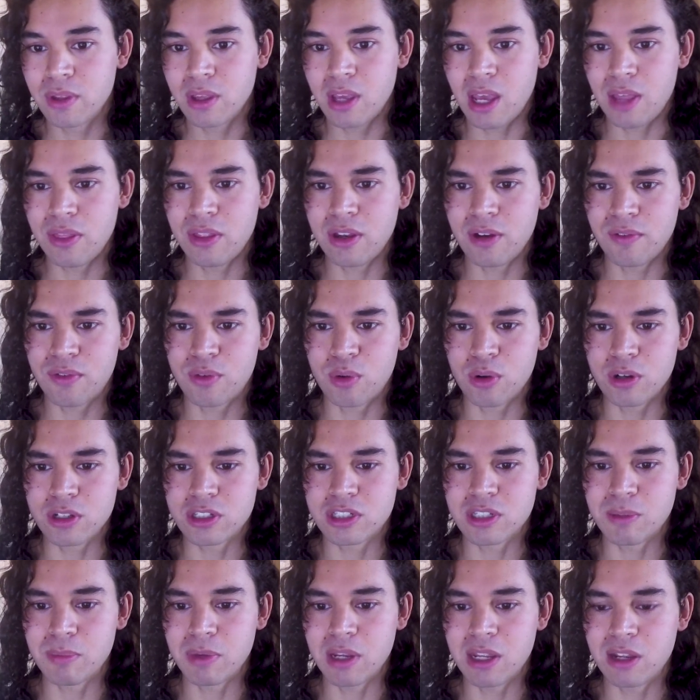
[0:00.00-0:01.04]
And then of course
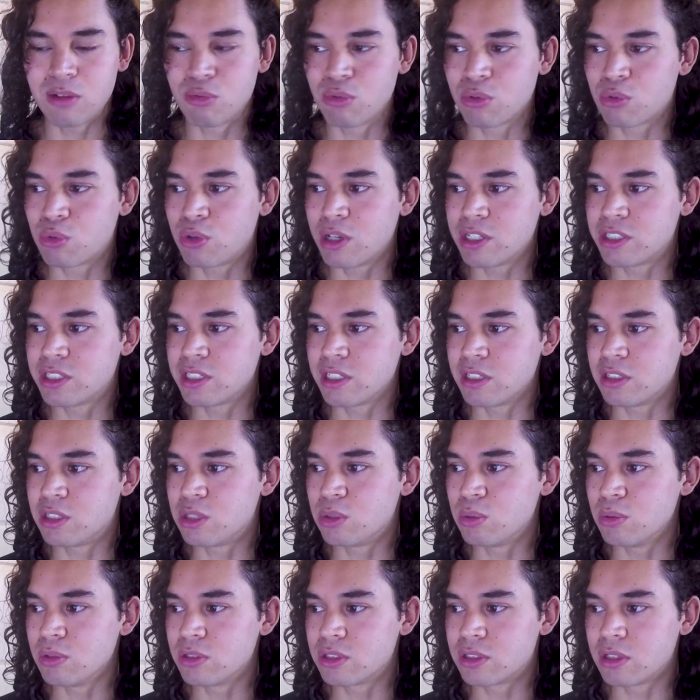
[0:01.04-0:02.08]
somebody requesting a
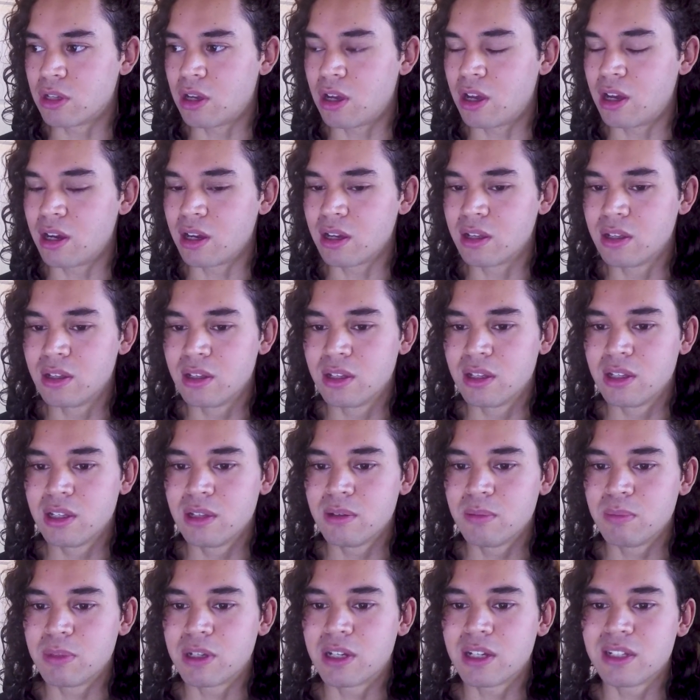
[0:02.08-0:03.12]
Tool song
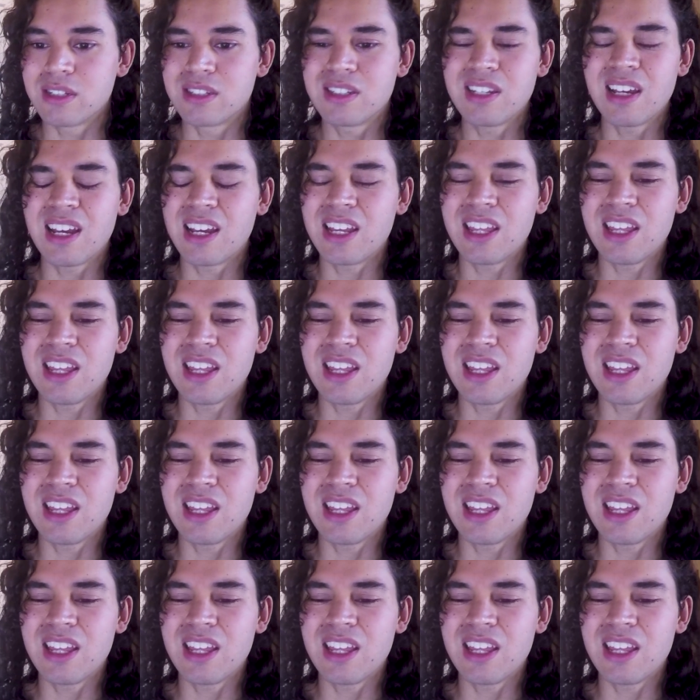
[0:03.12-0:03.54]
because